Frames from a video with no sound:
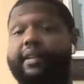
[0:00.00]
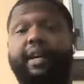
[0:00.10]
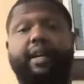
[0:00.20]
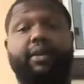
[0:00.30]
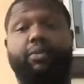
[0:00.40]
chair
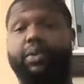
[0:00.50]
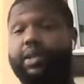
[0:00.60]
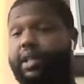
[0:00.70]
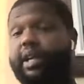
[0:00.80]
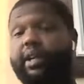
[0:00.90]
and talk because I'm
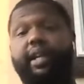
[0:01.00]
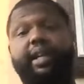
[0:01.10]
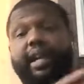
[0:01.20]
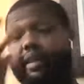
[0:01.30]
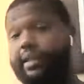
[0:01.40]
telling you that
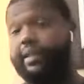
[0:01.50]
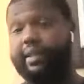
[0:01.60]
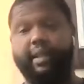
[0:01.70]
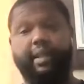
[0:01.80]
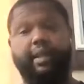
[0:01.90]
dunk was
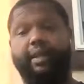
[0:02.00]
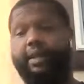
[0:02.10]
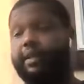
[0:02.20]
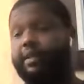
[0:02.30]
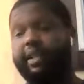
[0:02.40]
literally
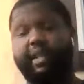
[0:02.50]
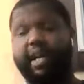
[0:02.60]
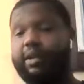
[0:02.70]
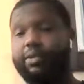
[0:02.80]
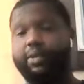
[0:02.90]
nothing.
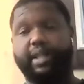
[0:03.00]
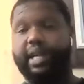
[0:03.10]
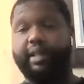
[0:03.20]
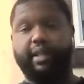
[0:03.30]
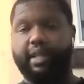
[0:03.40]
The
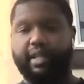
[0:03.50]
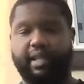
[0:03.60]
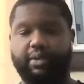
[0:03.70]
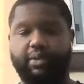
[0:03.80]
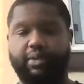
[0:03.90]
dunk was
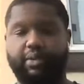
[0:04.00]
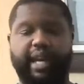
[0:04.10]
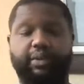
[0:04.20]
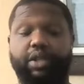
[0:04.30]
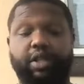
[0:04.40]
nothing because it
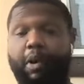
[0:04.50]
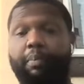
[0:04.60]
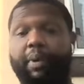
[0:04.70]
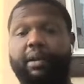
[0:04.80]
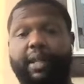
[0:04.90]
was just
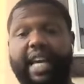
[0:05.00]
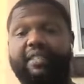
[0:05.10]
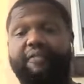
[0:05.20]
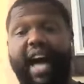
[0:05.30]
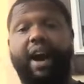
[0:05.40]
momentum that he
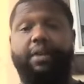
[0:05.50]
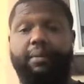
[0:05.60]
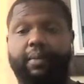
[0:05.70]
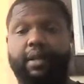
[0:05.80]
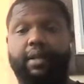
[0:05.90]
fouled him.
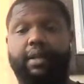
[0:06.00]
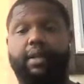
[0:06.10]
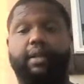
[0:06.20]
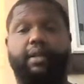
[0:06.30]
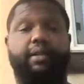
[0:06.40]

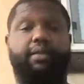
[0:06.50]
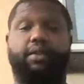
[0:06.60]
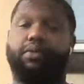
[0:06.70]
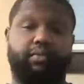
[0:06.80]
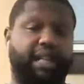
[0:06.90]
So that's